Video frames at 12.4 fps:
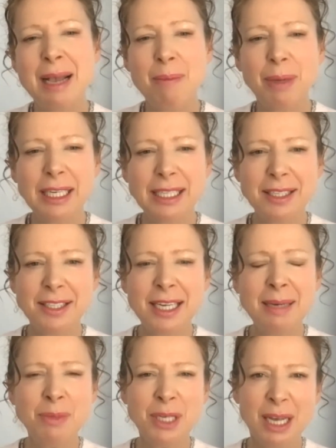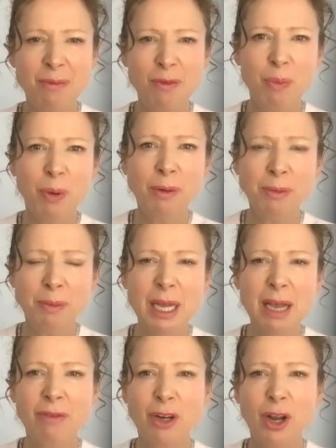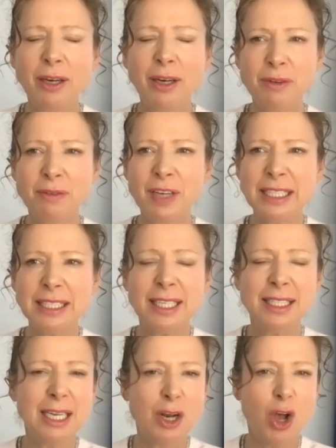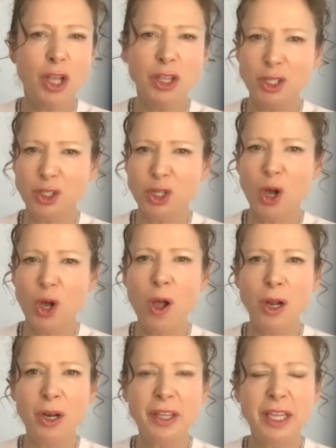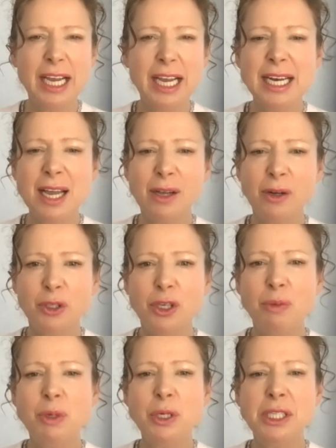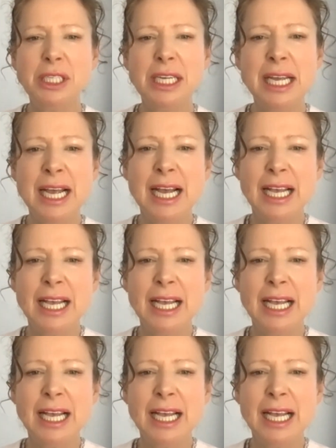But at the same time, we probably have a lot of investors that are on this call or they're in our community